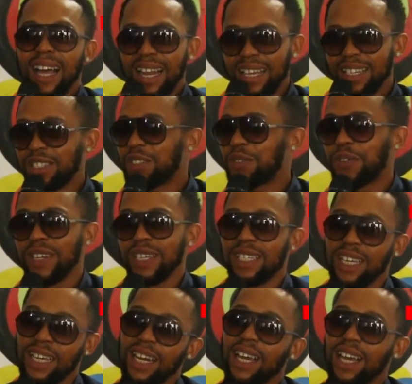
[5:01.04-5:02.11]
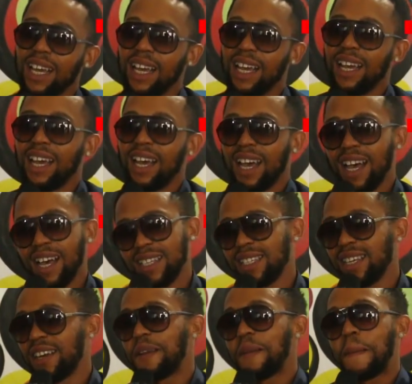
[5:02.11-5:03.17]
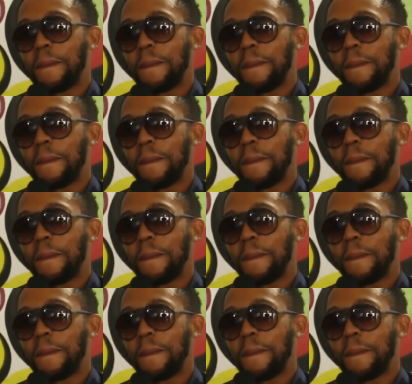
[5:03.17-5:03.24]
let's just face it. That's it.